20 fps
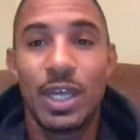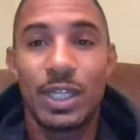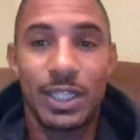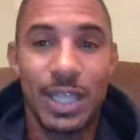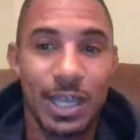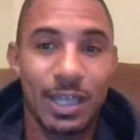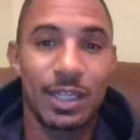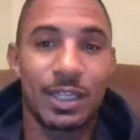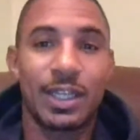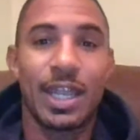
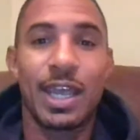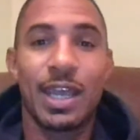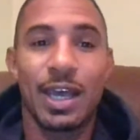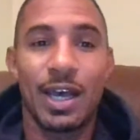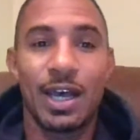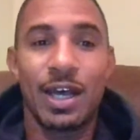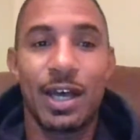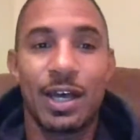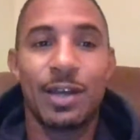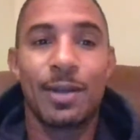
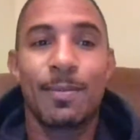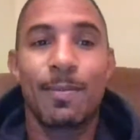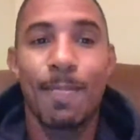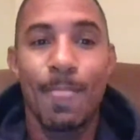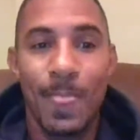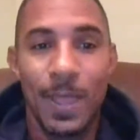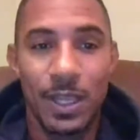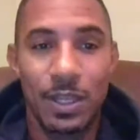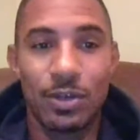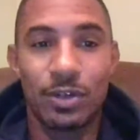
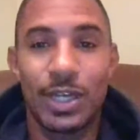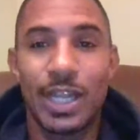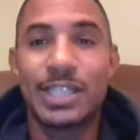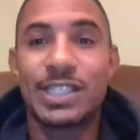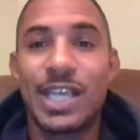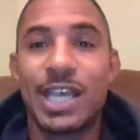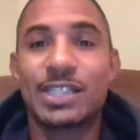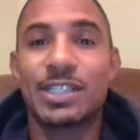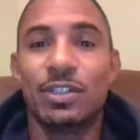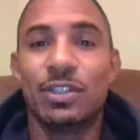You know, they
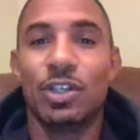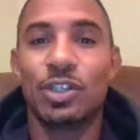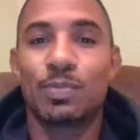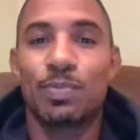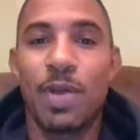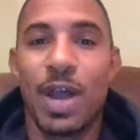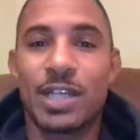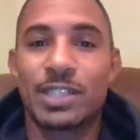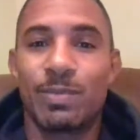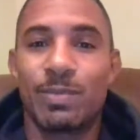tested those
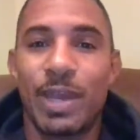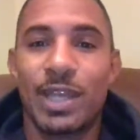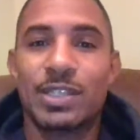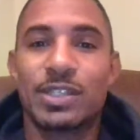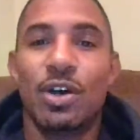prospects.